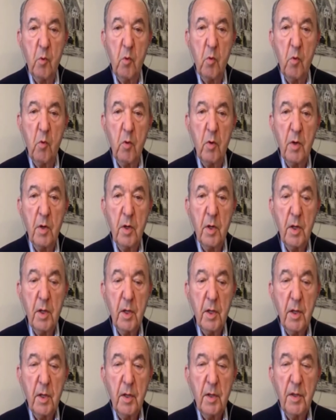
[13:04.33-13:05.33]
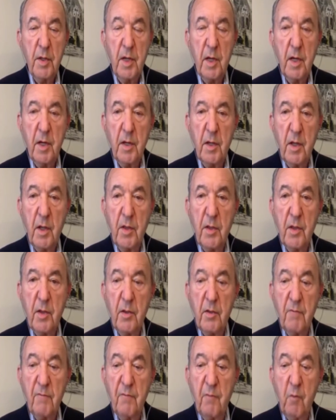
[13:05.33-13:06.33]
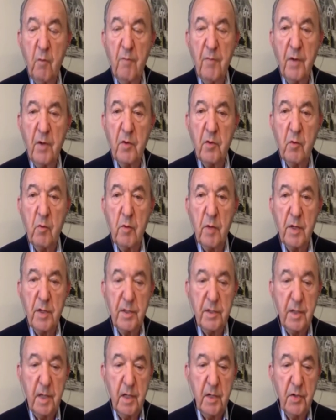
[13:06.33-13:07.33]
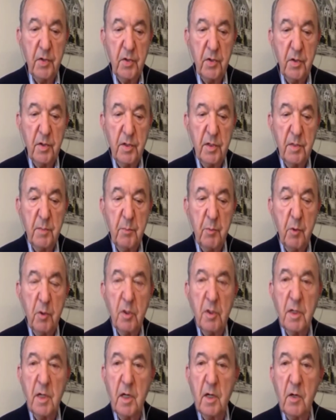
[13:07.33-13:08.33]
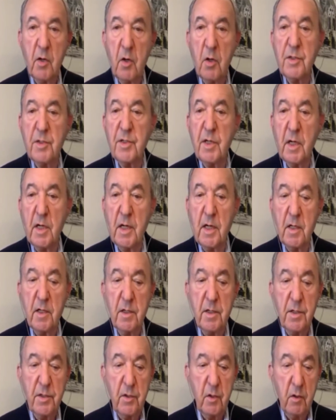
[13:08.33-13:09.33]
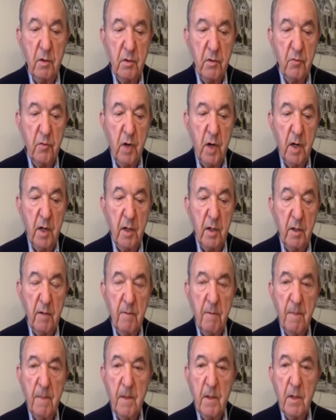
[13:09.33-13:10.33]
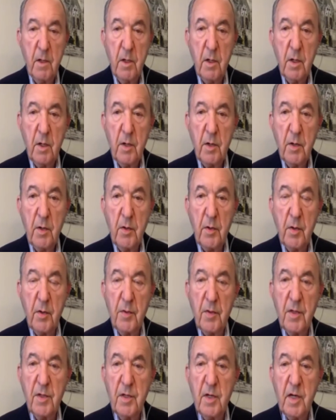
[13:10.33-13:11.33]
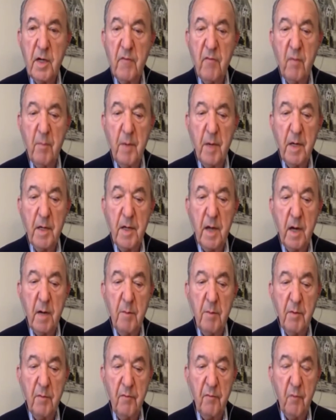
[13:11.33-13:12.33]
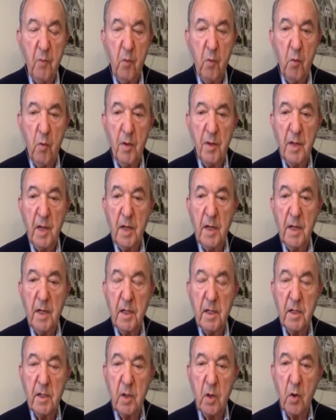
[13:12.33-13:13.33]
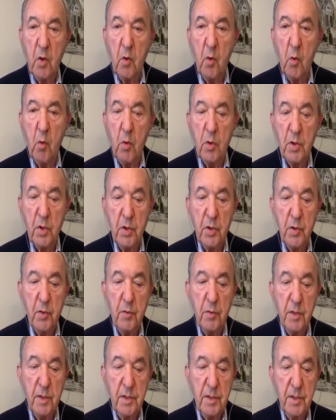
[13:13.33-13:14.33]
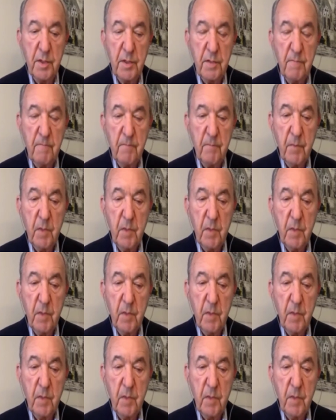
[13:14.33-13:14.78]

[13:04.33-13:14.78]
War, the four victorious nations put the Nazi leaders on trial. This had never been done before, and they needed a law to do this.